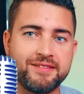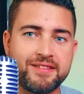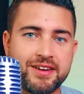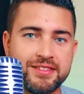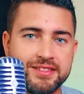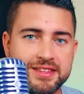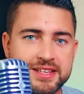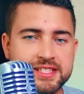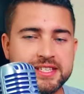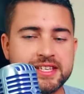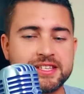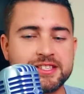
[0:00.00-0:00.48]
Now,
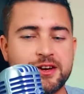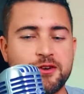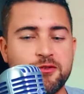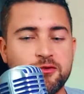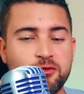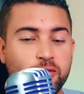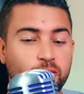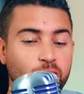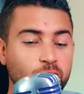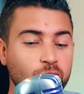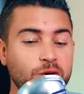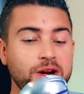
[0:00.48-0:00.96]
this is a
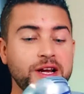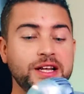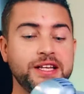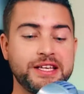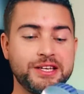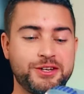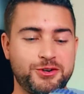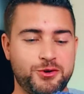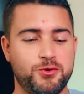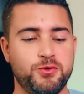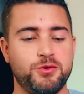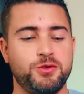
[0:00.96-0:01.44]

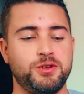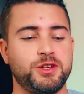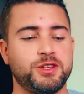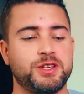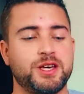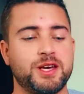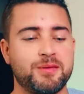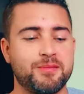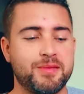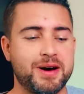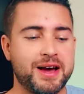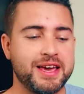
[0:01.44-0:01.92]
really cool
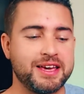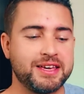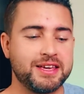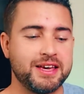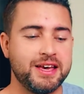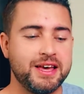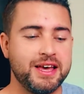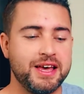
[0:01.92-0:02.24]
looking mic.